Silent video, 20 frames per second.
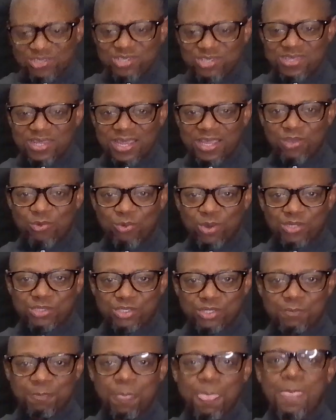to that
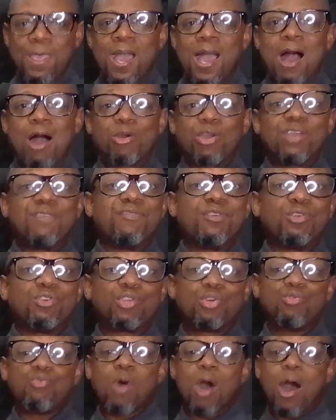question. I'll give you
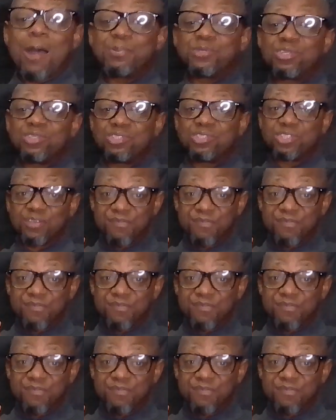two options.